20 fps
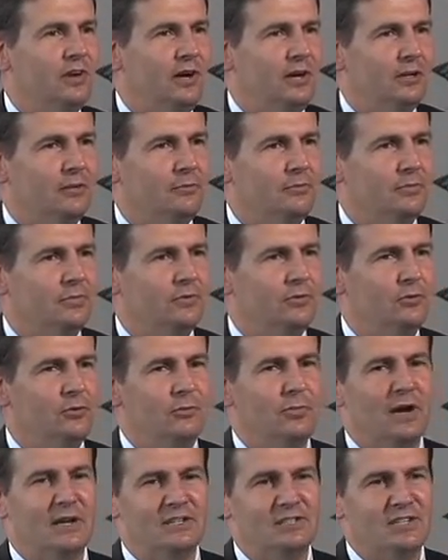You might
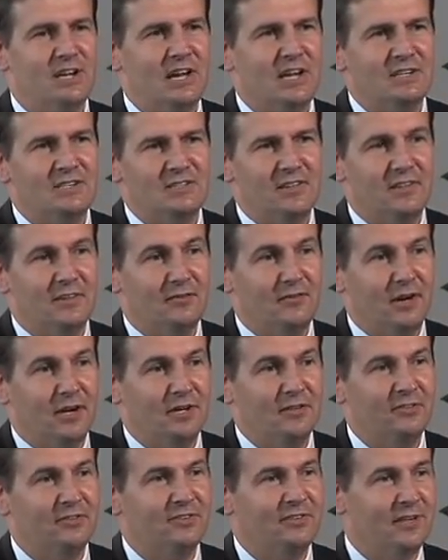change the device, then
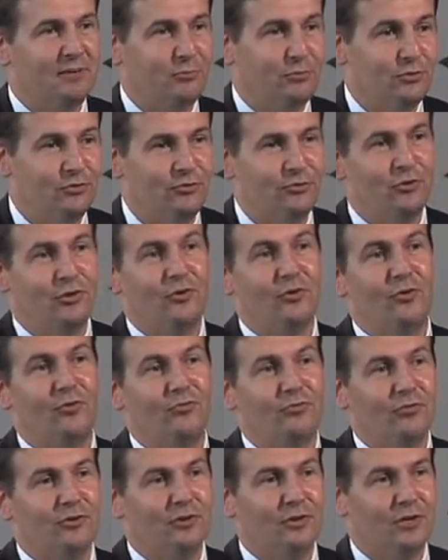we start over.
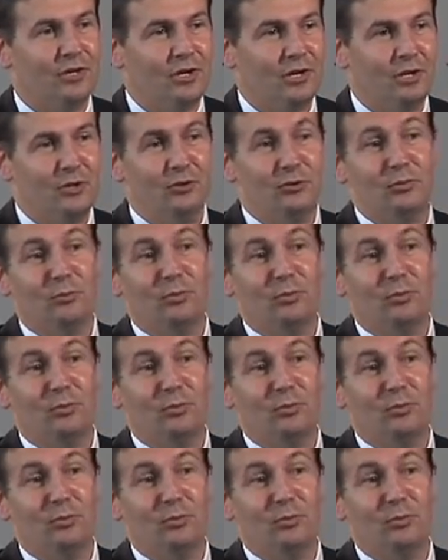You might go